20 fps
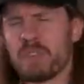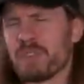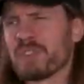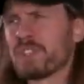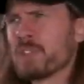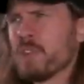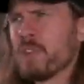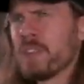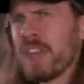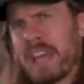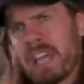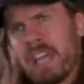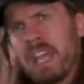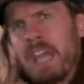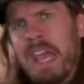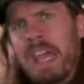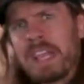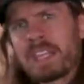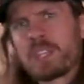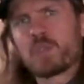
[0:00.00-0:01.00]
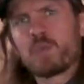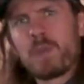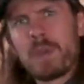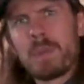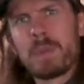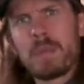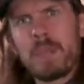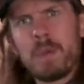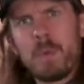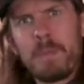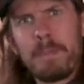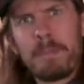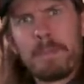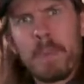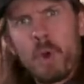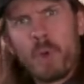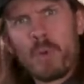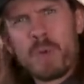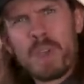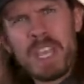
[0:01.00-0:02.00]
There's still that extremely
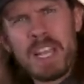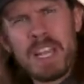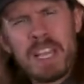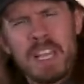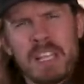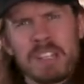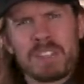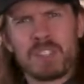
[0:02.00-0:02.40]
buried,